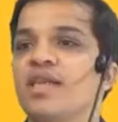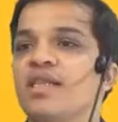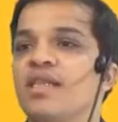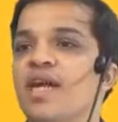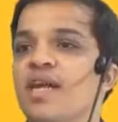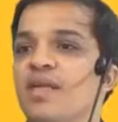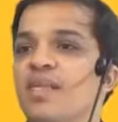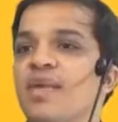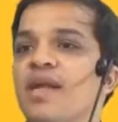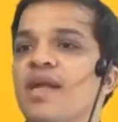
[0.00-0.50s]

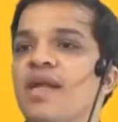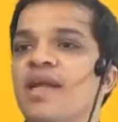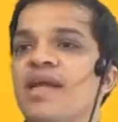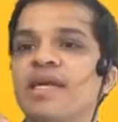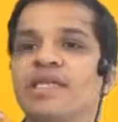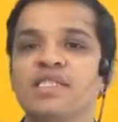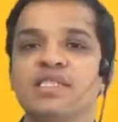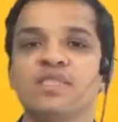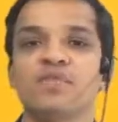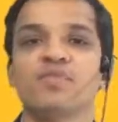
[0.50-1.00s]
that my
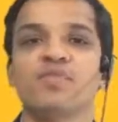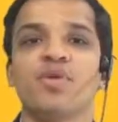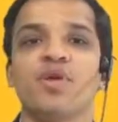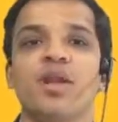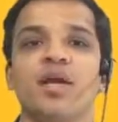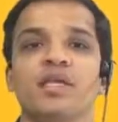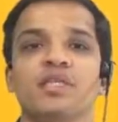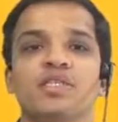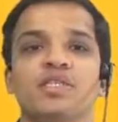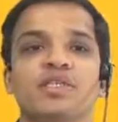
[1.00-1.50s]
next
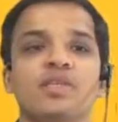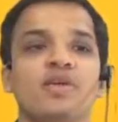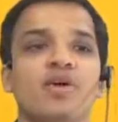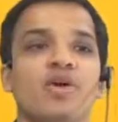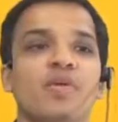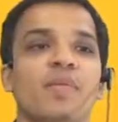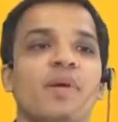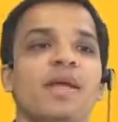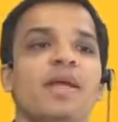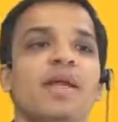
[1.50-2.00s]
production or
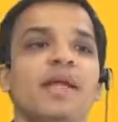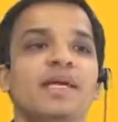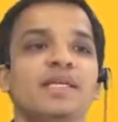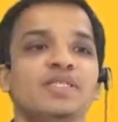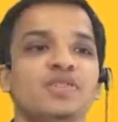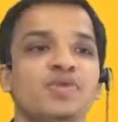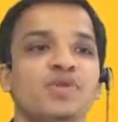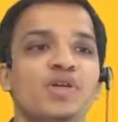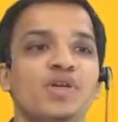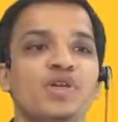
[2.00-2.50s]
my next
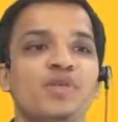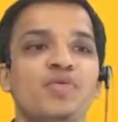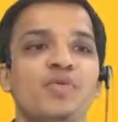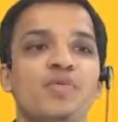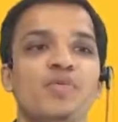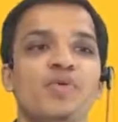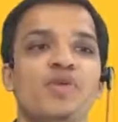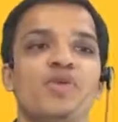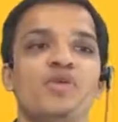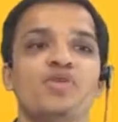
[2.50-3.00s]
unit to be
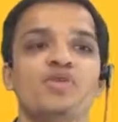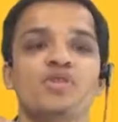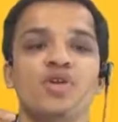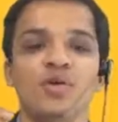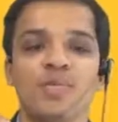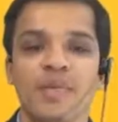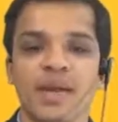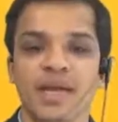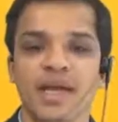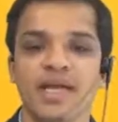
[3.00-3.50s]
produced or
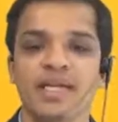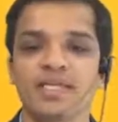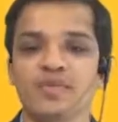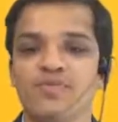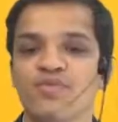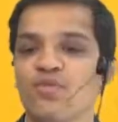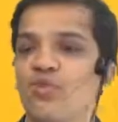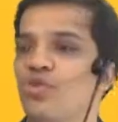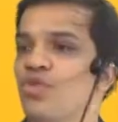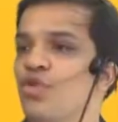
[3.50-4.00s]
my next
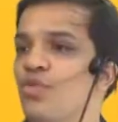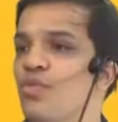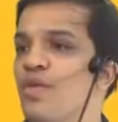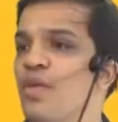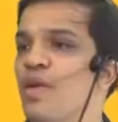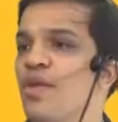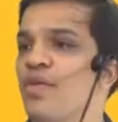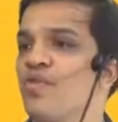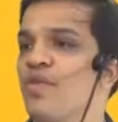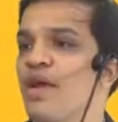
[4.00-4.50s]
food to be
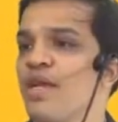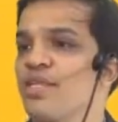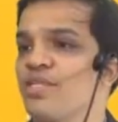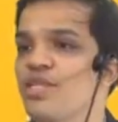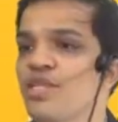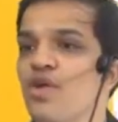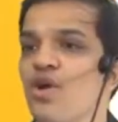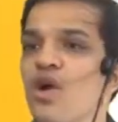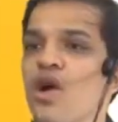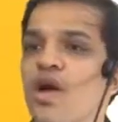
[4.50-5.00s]

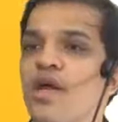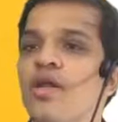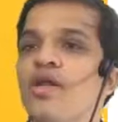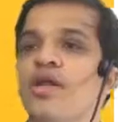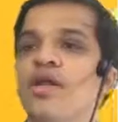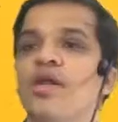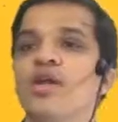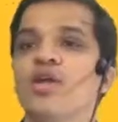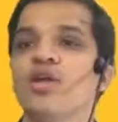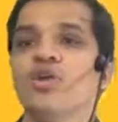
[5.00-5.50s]
manufactured or
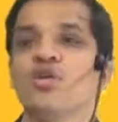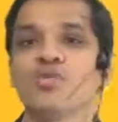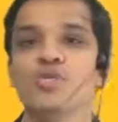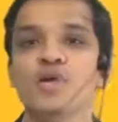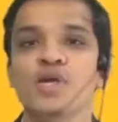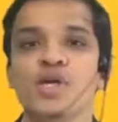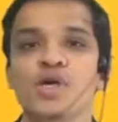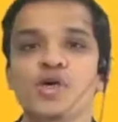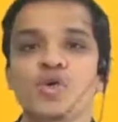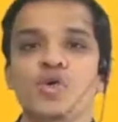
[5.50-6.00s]
to
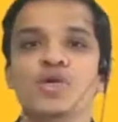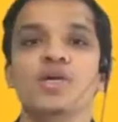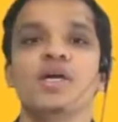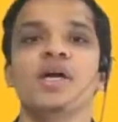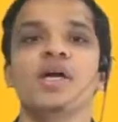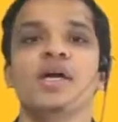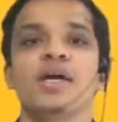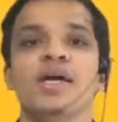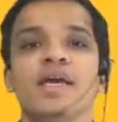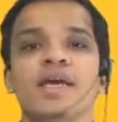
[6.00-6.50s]
be cooked
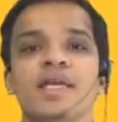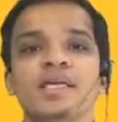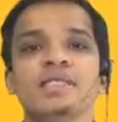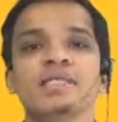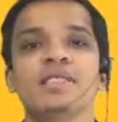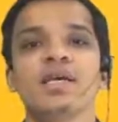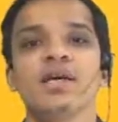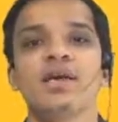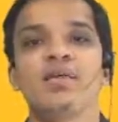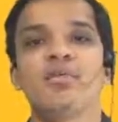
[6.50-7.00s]
is
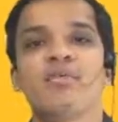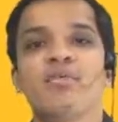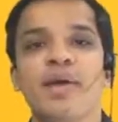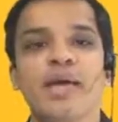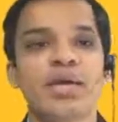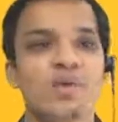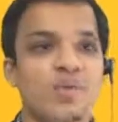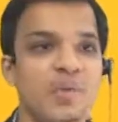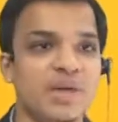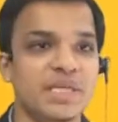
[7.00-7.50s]

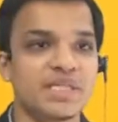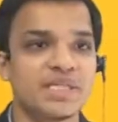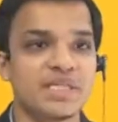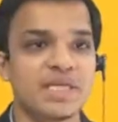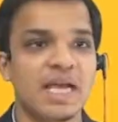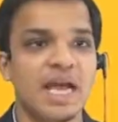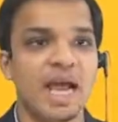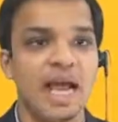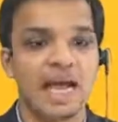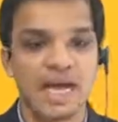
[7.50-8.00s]

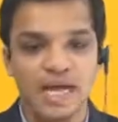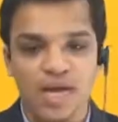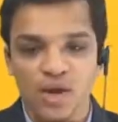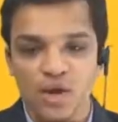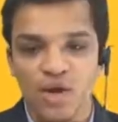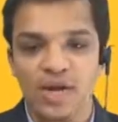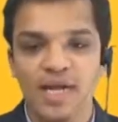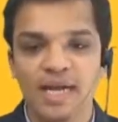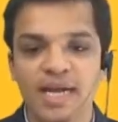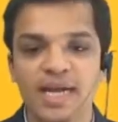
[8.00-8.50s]
McVeggie, and
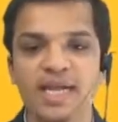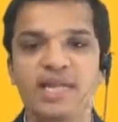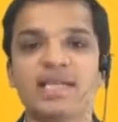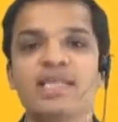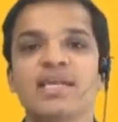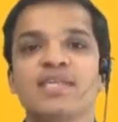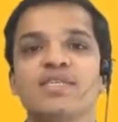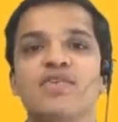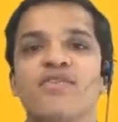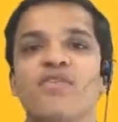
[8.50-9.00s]
accordingly
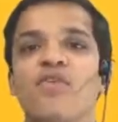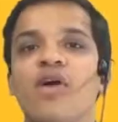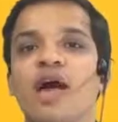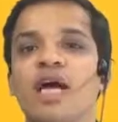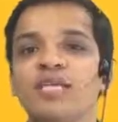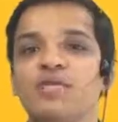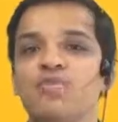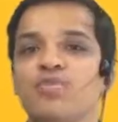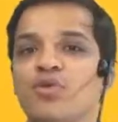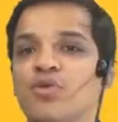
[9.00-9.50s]
there is a
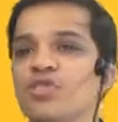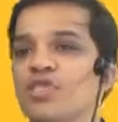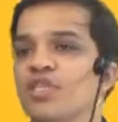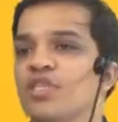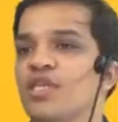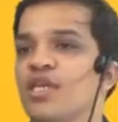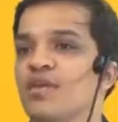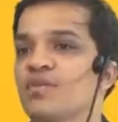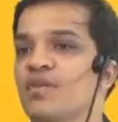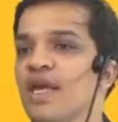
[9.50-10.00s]
fast process
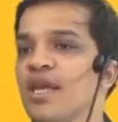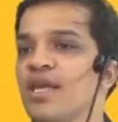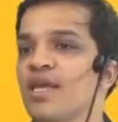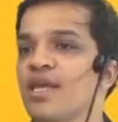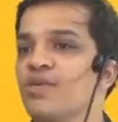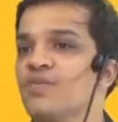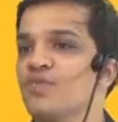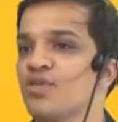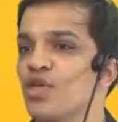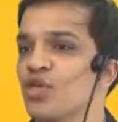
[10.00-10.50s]
that
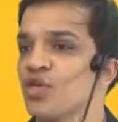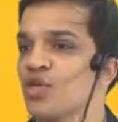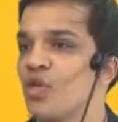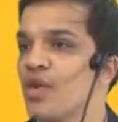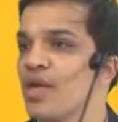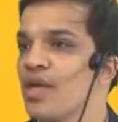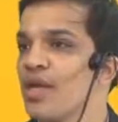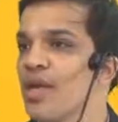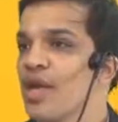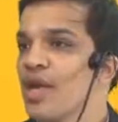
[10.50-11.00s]
keeps on
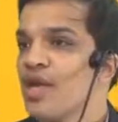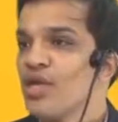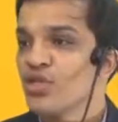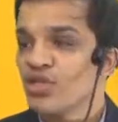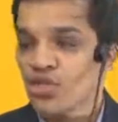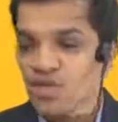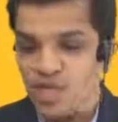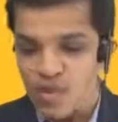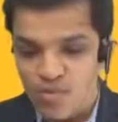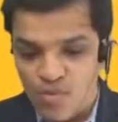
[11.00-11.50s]
going.
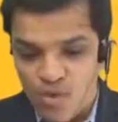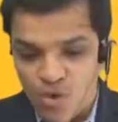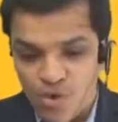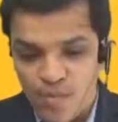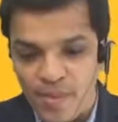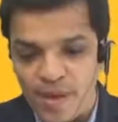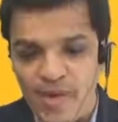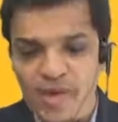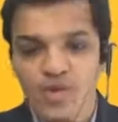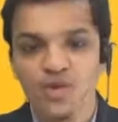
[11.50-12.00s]
So the
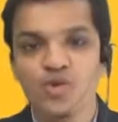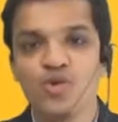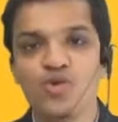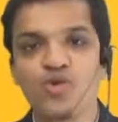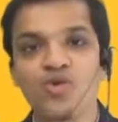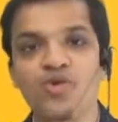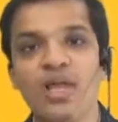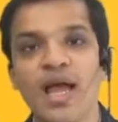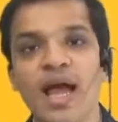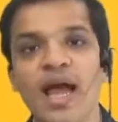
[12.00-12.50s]
moment you
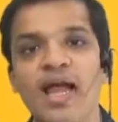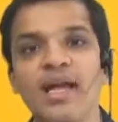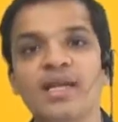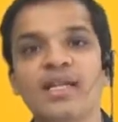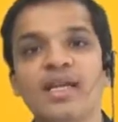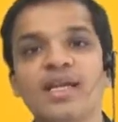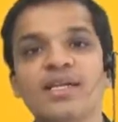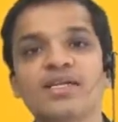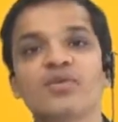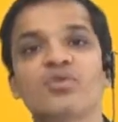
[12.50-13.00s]
do that,
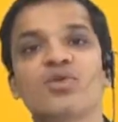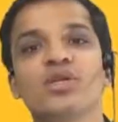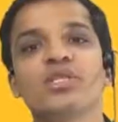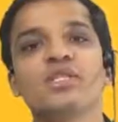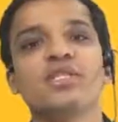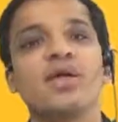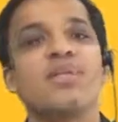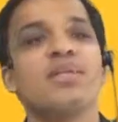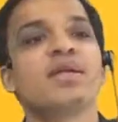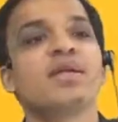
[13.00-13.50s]
that is known as
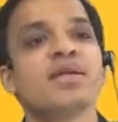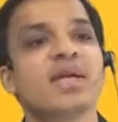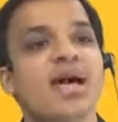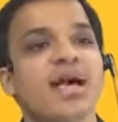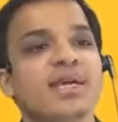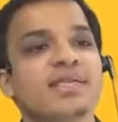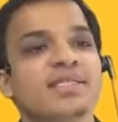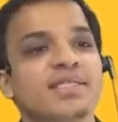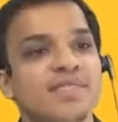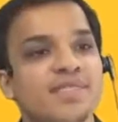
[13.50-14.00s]
Kanban
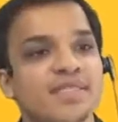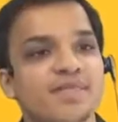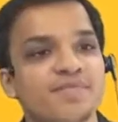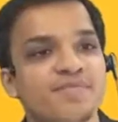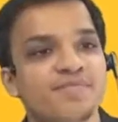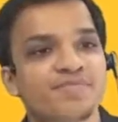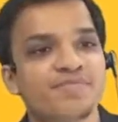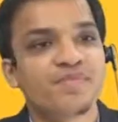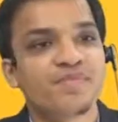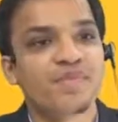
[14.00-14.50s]
card system.
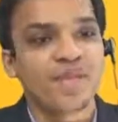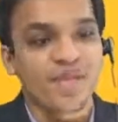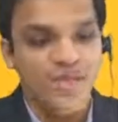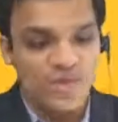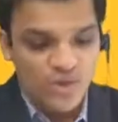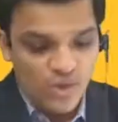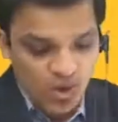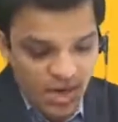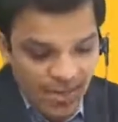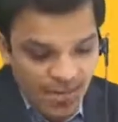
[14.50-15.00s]

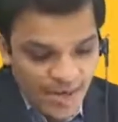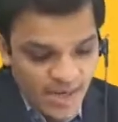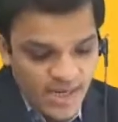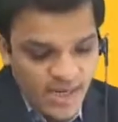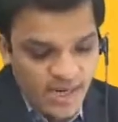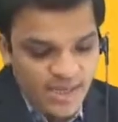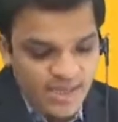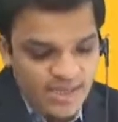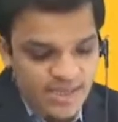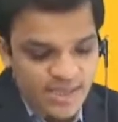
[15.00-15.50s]
So Kanban
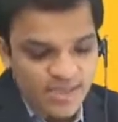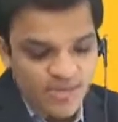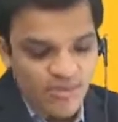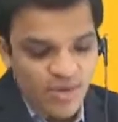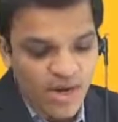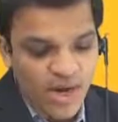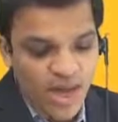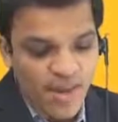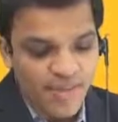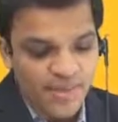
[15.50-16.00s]
card system,
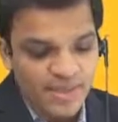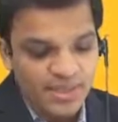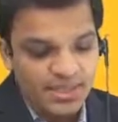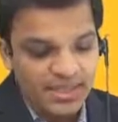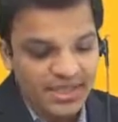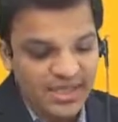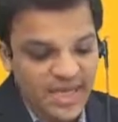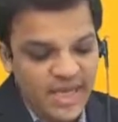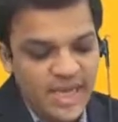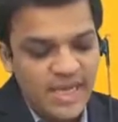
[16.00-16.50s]
what happens
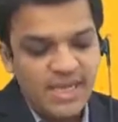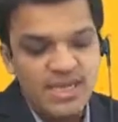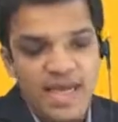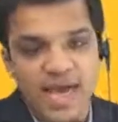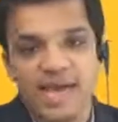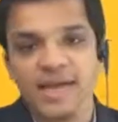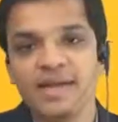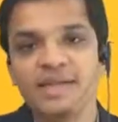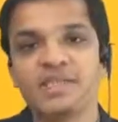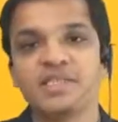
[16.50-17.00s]
is
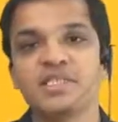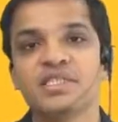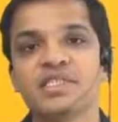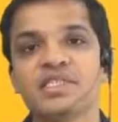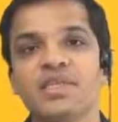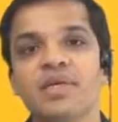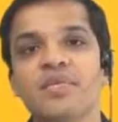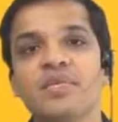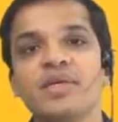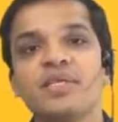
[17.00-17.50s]
that
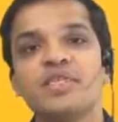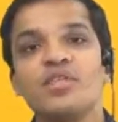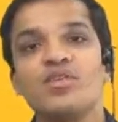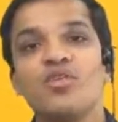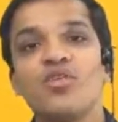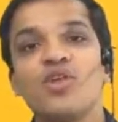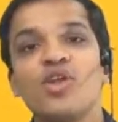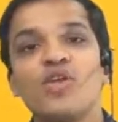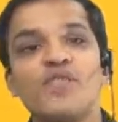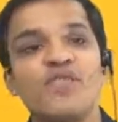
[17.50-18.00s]
system is a
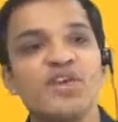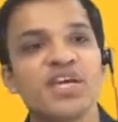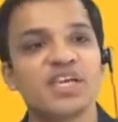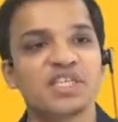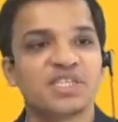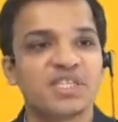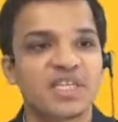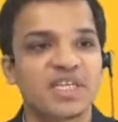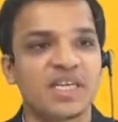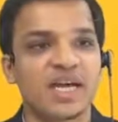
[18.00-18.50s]

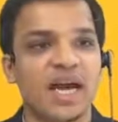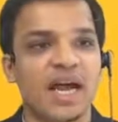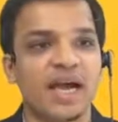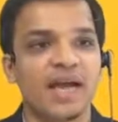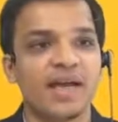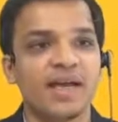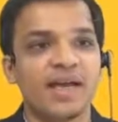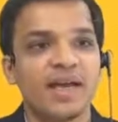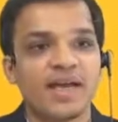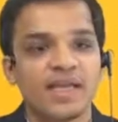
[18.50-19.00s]
notification card
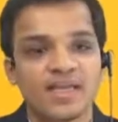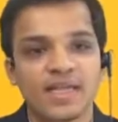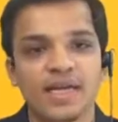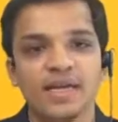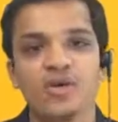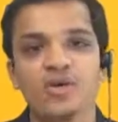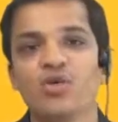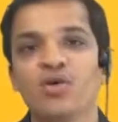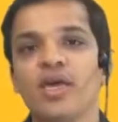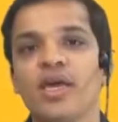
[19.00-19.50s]

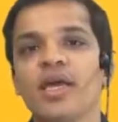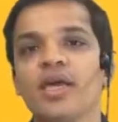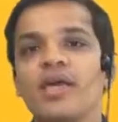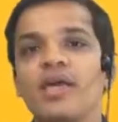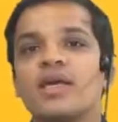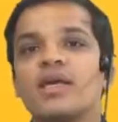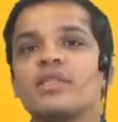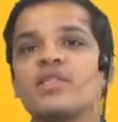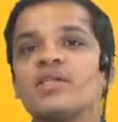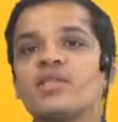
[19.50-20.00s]
that, okay,
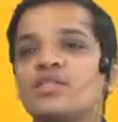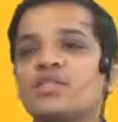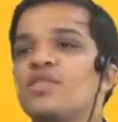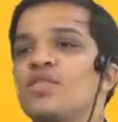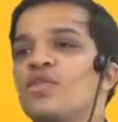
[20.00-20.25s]
this is a